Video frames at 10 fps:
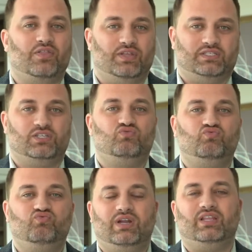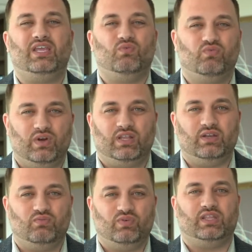this is really,
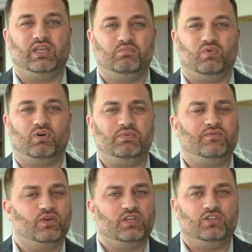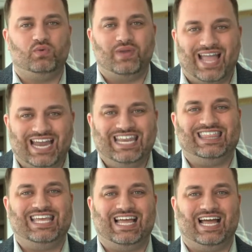really, really important before you do
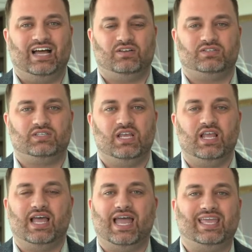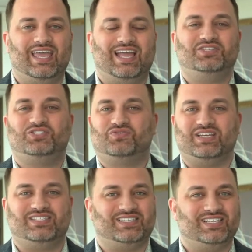anything else. I can't
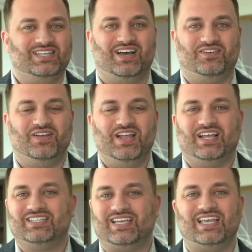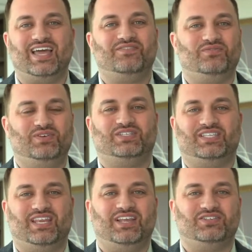stress this enough, because I get real
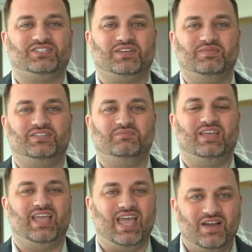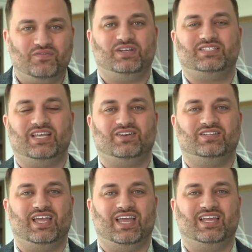estate agents coming to me every single
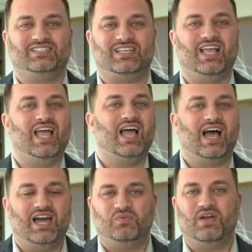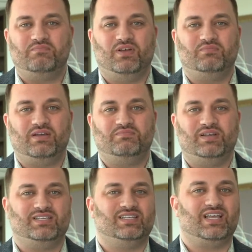day and saying, how do I build my
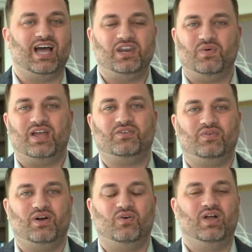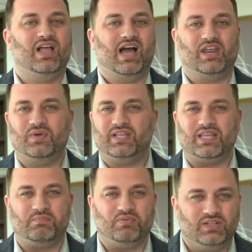business? How do I grow? How do I get
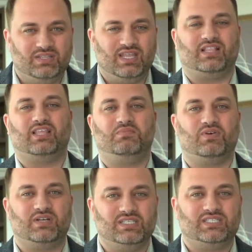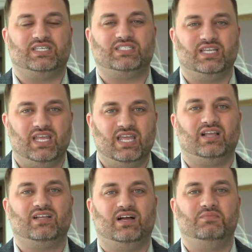that predictable, consistent
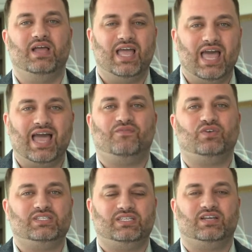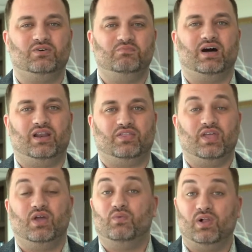income every single month?
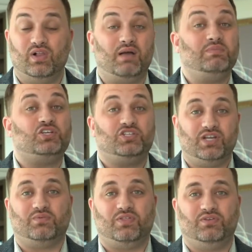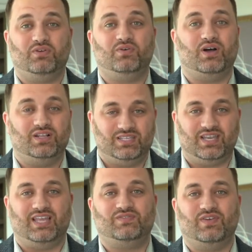Well, I'm going to share with you on
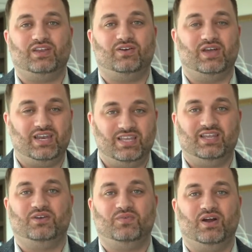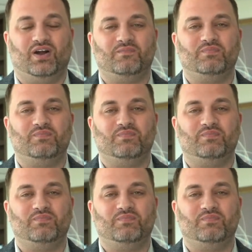today's video, and here we are.